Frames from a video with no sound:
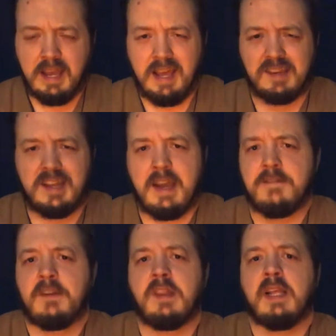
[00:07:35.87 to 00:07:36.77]
As he
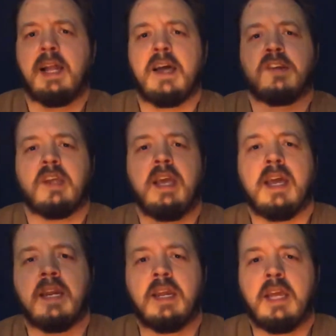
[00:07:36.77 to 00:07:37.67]
hefted the glass
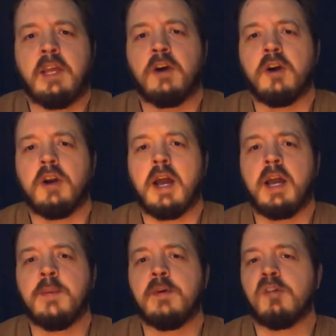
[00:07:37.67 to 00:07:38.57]
again, he heard
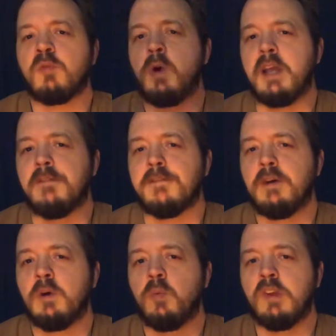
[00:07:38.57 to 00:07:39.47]
Hymir's wife
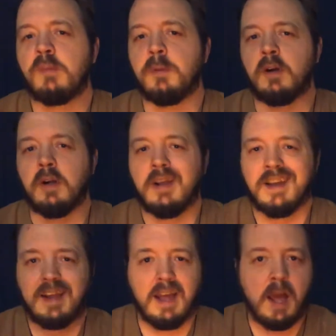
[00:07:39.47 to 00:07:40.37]
whisper,
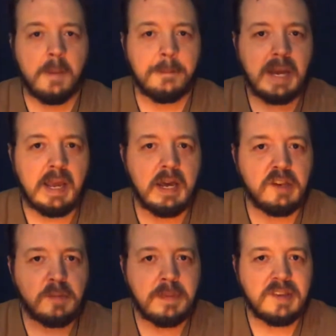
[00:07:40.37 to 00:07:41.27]
"My
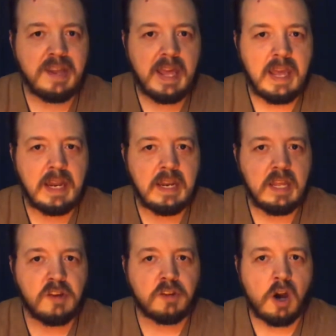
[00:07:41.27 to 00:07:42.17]
husband's head
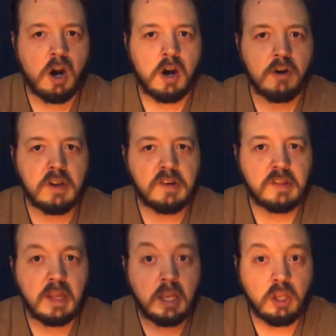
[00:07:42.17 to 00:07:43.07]
is the hardest
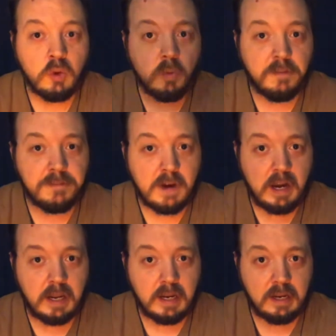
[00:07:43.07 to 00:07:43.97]
thing you will
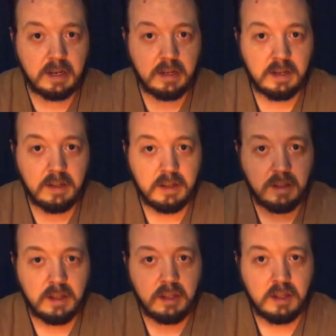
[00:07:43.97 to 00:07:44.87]
find."
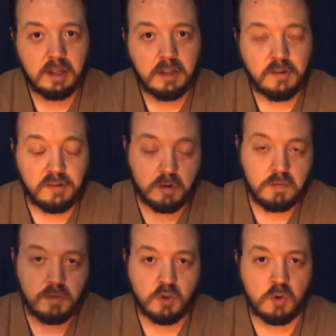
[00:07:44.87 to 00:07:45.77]
So
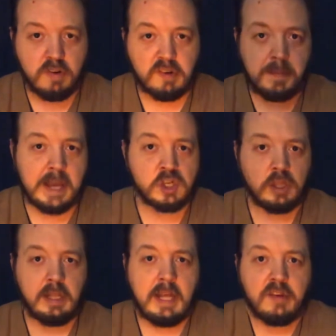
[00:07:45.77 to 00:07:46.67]
Thor smashed
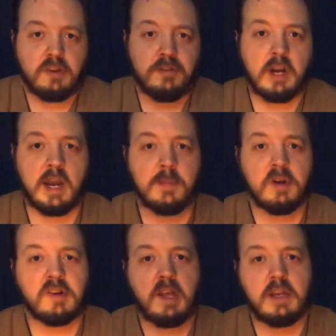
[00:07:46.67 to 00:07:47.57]
the glass over
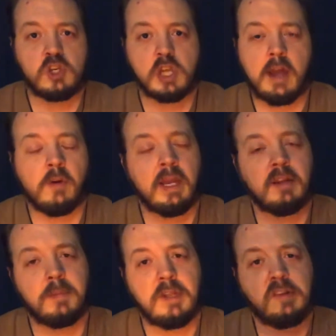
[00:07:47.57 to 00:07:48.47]
Hymir's head, shattering it
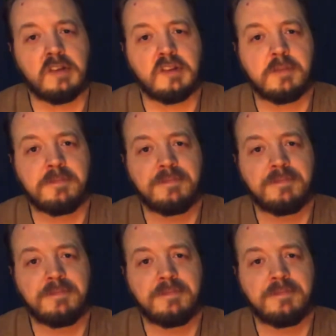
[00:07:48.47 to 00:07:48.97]
to pieces.